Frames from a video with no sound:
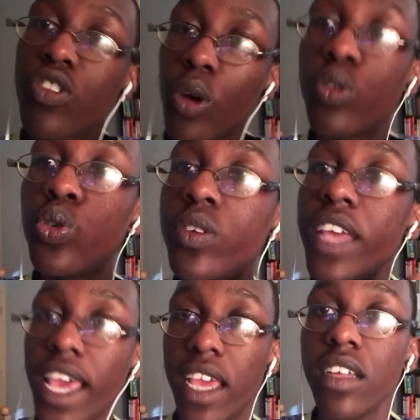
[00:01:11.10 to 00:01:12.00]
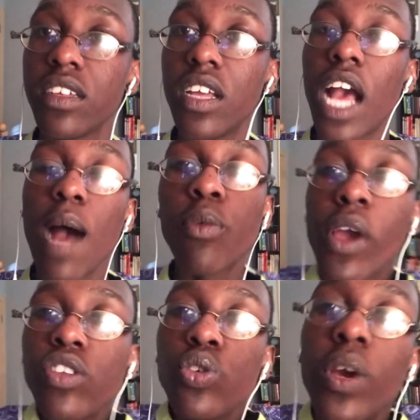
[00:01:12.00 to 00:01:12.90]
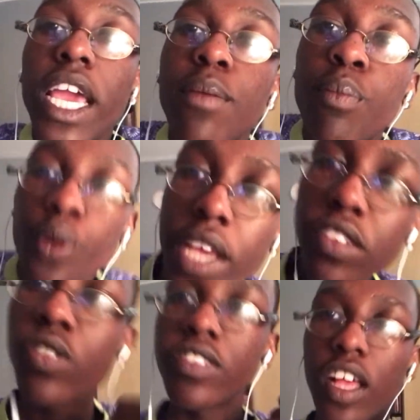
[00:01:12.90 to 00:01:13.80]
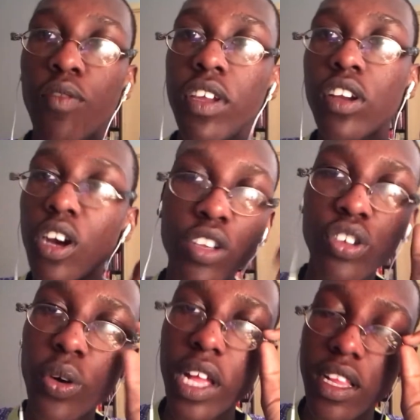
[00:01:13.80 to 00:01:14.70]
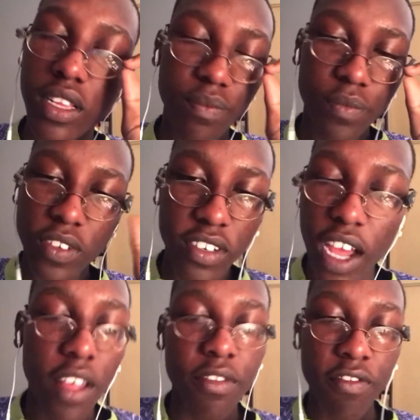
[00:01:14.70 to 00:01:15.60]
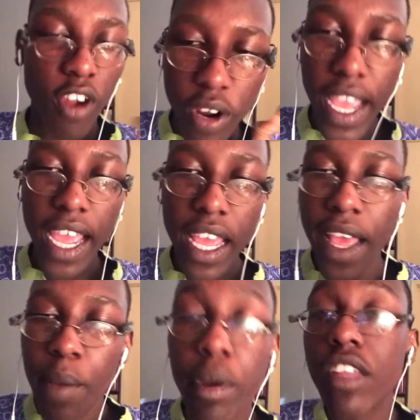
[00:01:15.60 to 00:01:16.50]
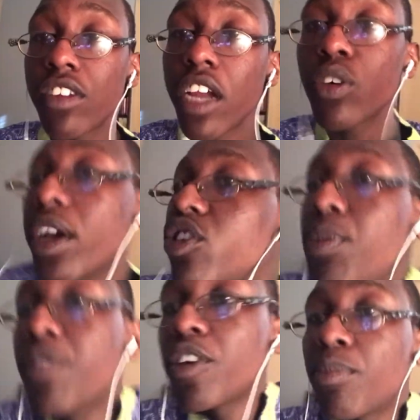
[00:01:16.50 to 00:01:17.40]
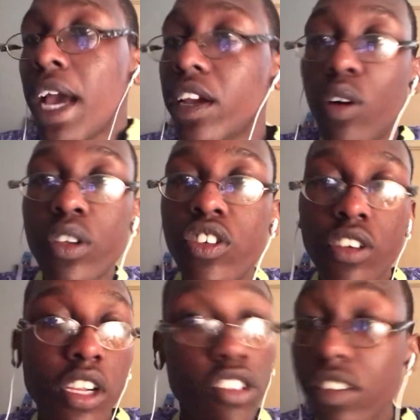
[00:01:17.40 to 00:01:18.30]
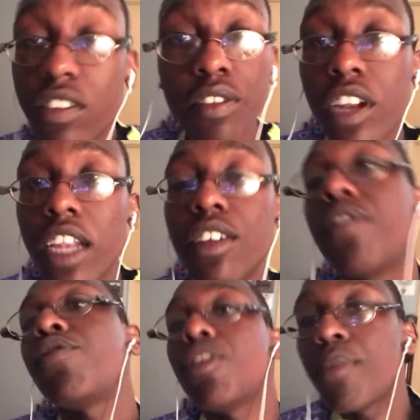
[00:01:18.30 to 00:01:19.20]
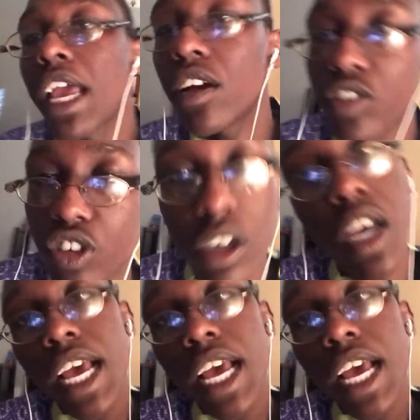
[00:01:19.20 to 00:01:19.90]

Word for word: So today, I'm going to embrace yourself in cultural stuff, okay? But it's not going to be from my culture, just not even from my culture.